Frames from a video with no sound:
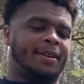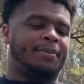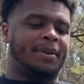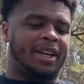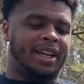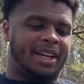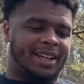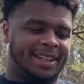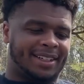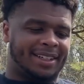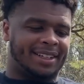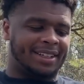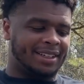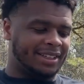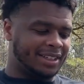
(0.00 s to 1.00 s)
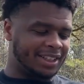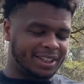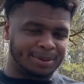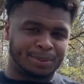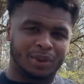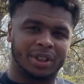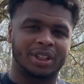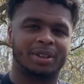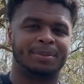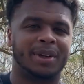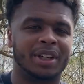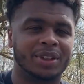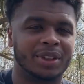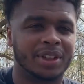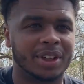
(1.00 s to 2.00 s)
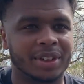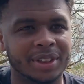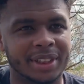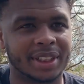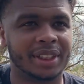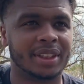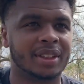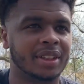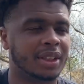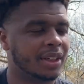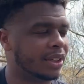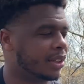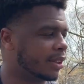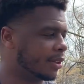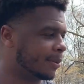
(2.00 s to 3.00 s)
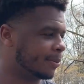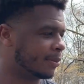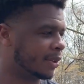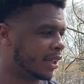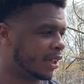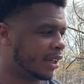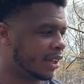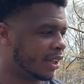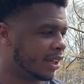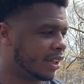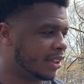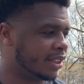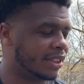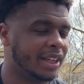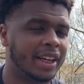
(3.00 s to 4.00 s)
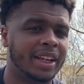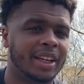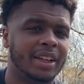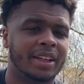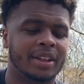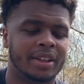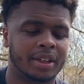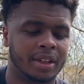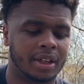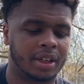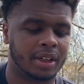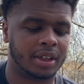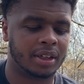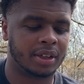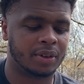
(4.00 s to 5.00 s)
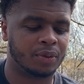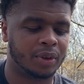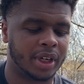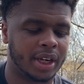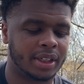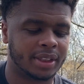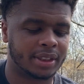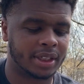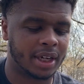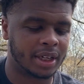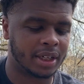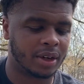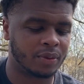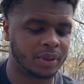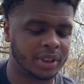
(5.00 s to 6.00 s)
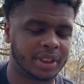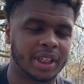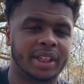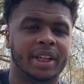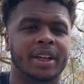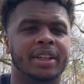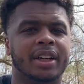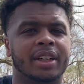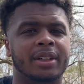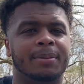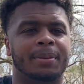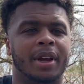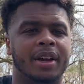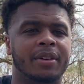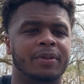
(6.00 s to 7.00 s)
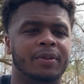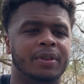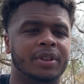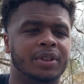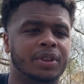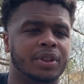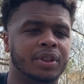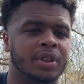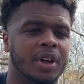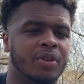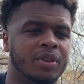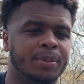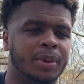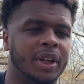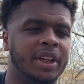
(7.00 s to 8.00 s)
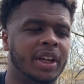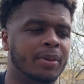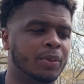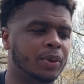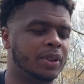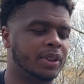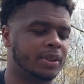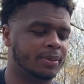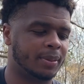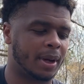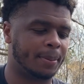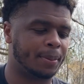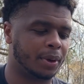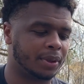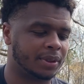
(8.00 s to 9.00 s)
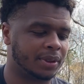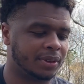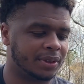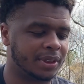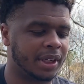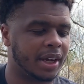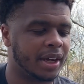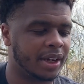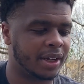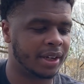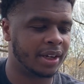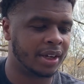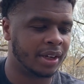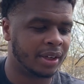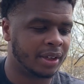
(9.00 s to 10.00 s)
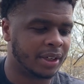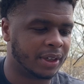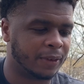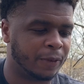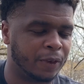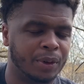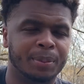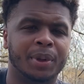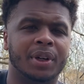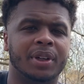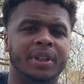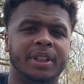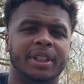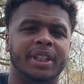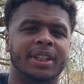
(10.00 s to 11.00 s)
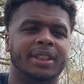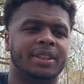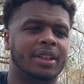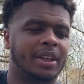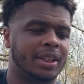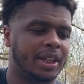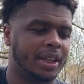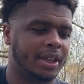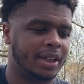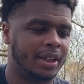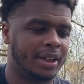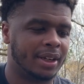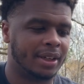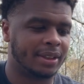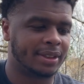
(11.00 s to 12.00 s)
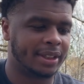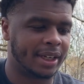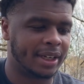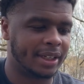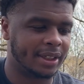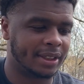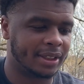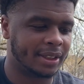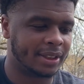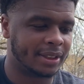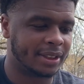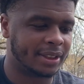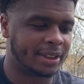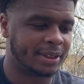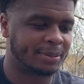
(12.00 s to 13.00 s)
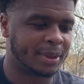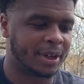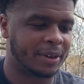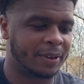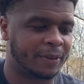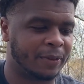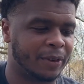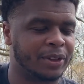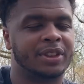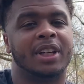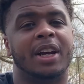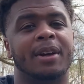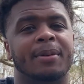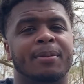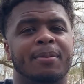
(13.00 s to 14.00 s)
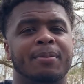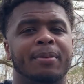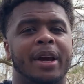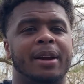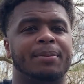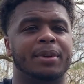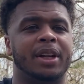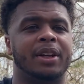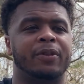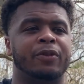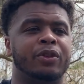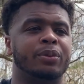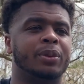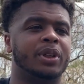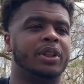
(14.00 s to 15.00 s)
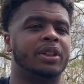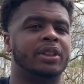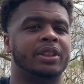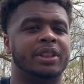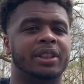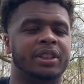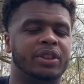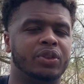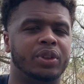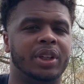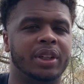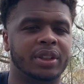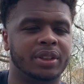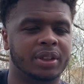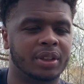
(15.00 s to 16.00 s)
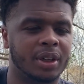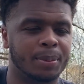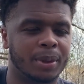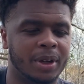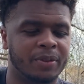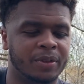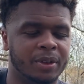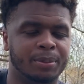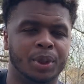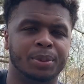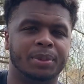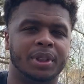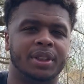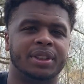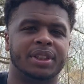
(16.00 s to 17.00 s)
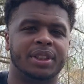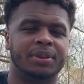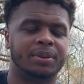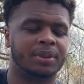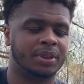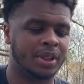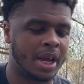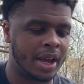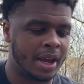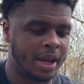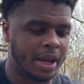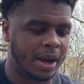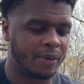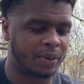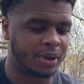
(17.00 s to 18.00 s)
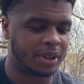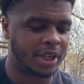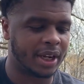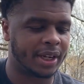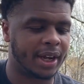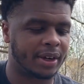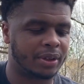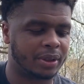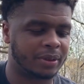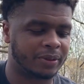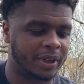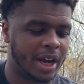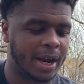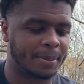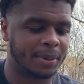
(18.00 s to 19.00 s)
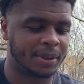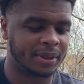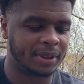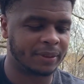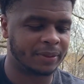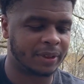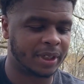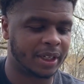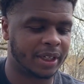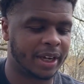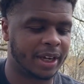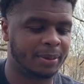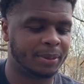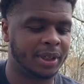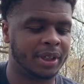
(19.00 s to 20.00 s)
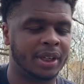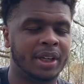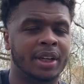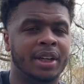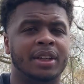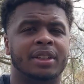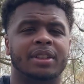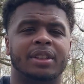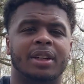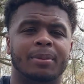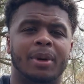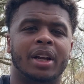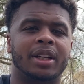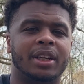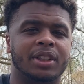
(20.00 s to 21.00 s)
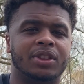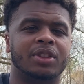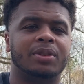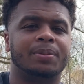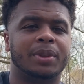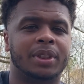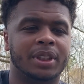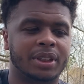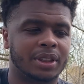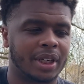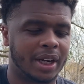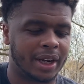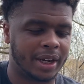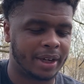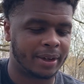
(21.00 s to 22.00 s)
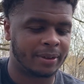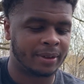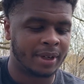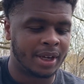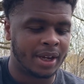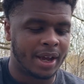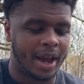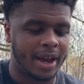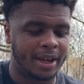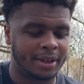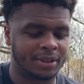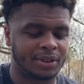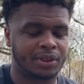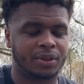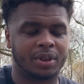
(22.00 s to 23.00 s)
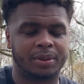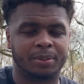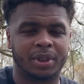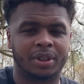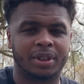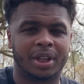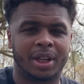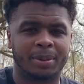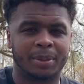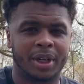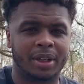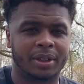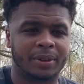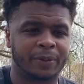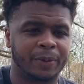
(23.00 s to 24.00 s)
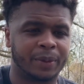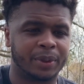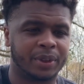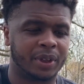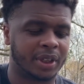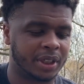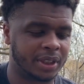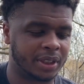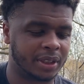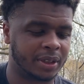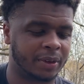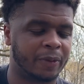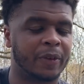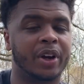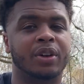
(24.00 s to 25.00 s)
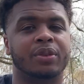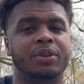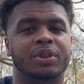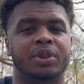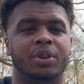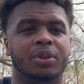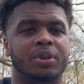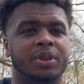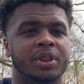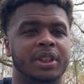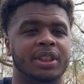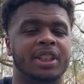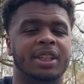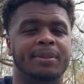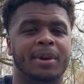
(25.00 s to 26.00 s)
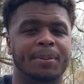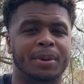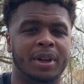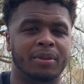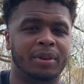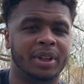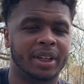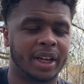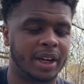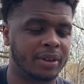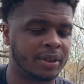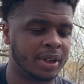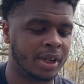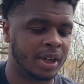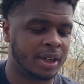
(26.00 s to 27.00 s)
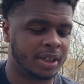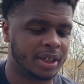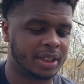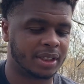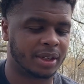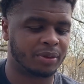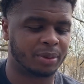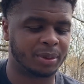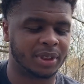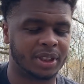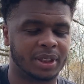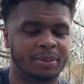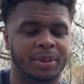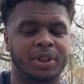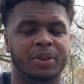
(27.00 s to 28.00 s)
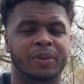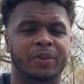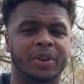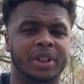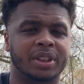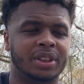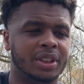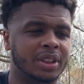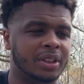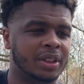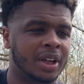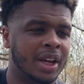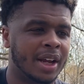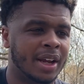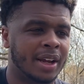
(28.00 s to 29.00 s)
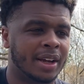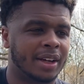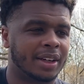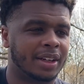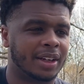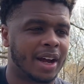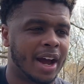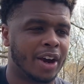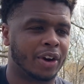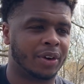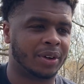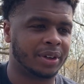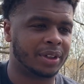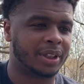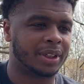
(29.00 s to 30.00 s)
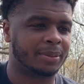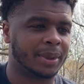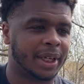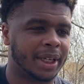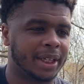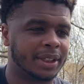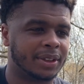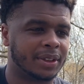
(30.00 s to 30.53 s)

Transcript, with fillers: Man, this your boy LaMichael Curtsy. Um, today, uh, what I decided, I want to take y'all down the path, or I want to bring y'all more to my personal side of football and things like that. Today, uh, this is my first time back playing football since two years ago. I played for the Mobile Generals. I want to thank that coach for the opportunity for allowing me to come out there and show the potential I have. I am the starting middle linebacker for the Fairhope Storm, the team I play with now, that y'all will be seeing me do footage of. Uh, I earned it, man.